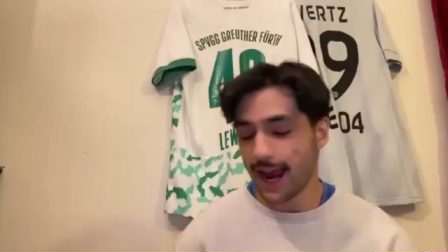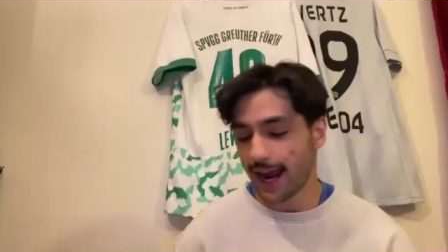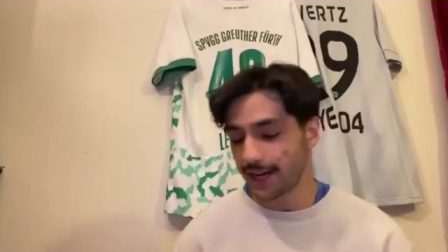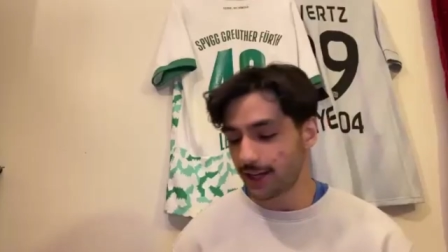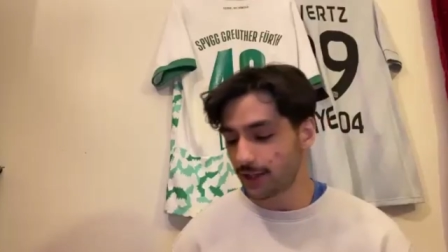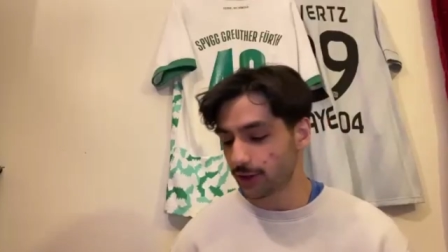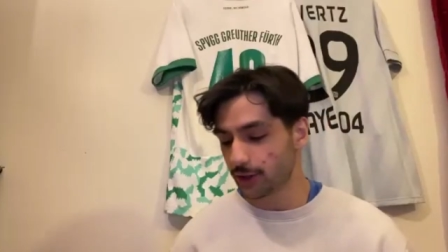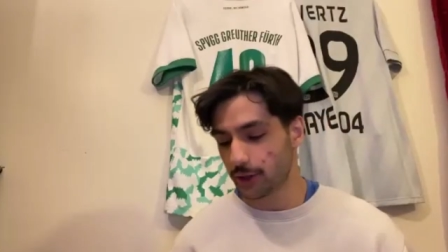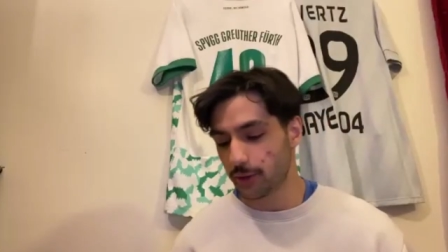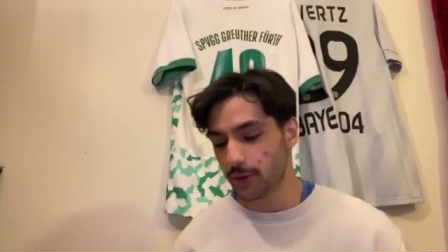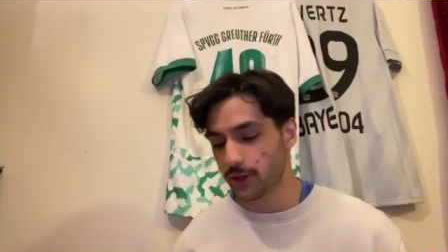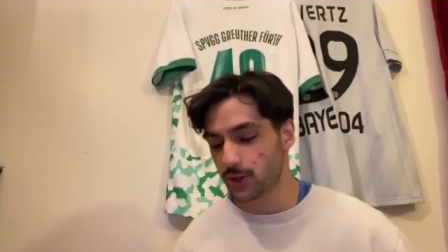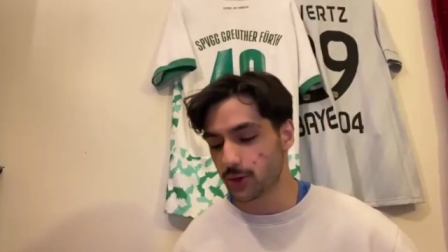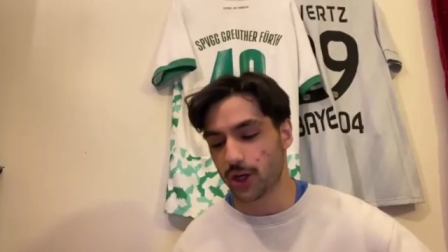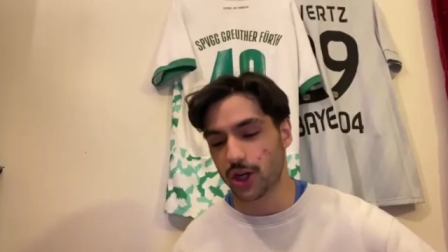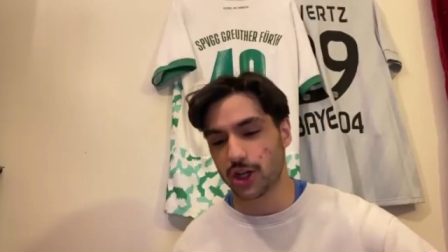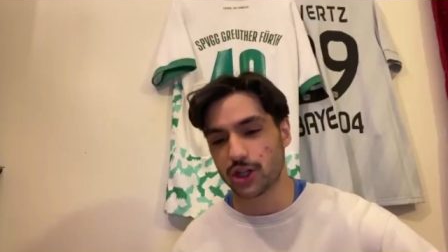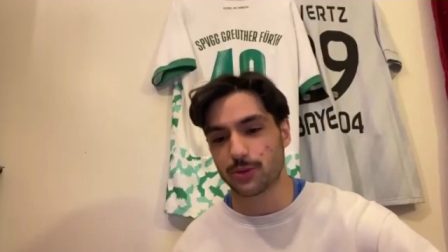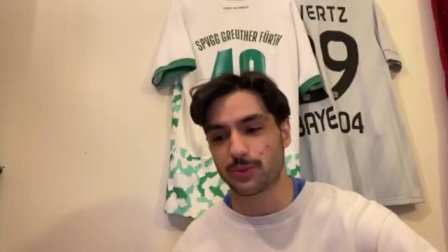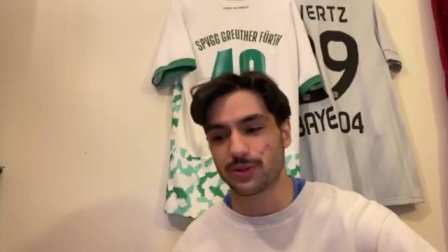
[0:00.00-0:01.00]
I agree with you
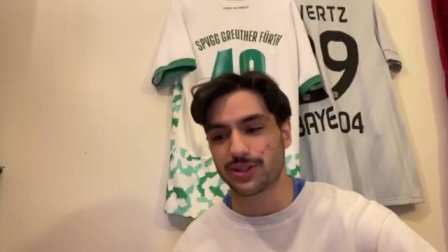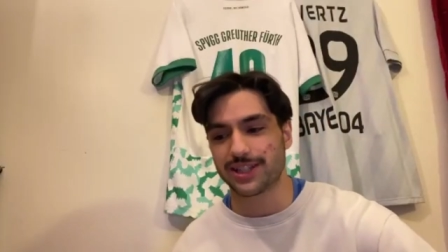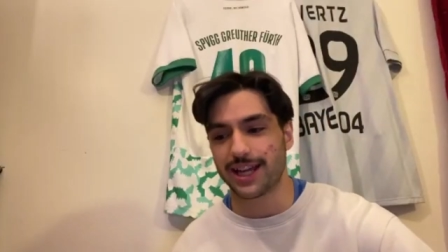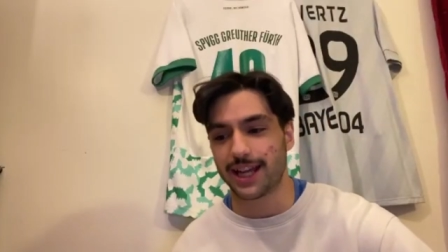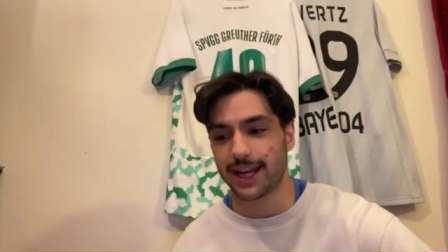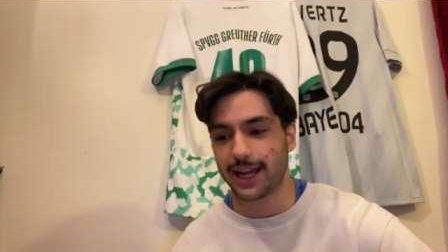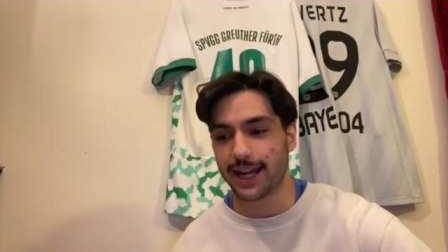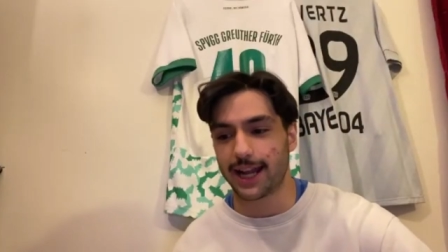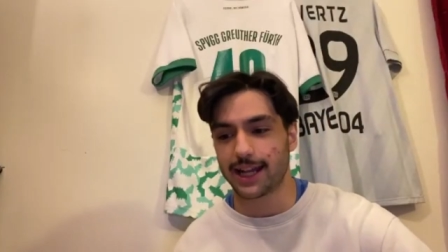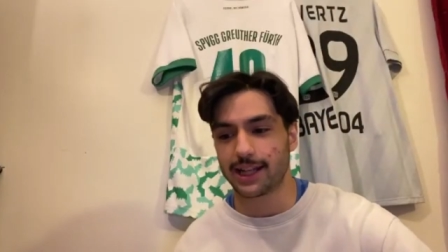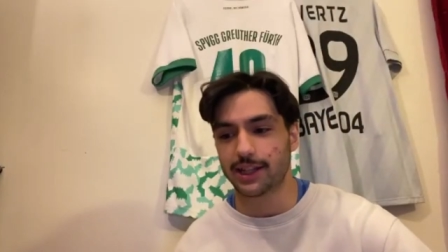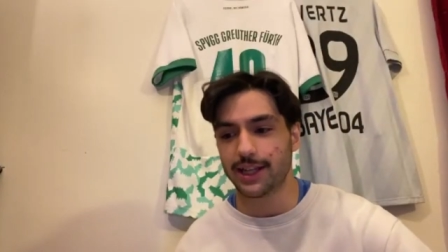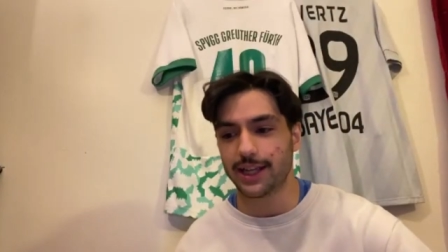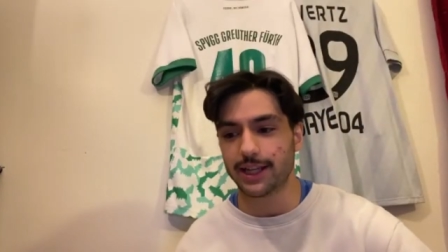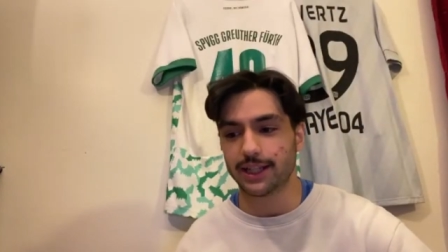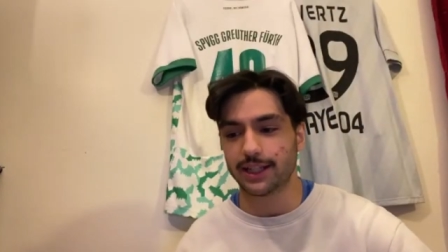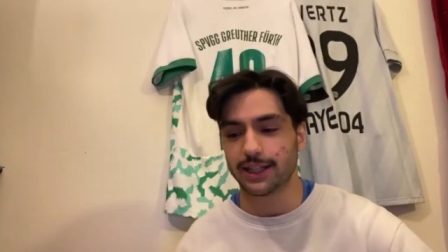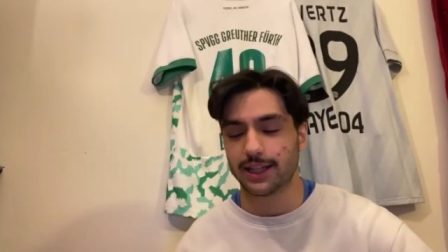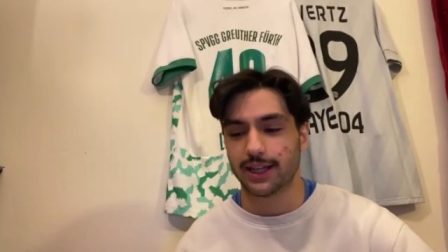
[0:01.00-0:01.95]
100, percent and I think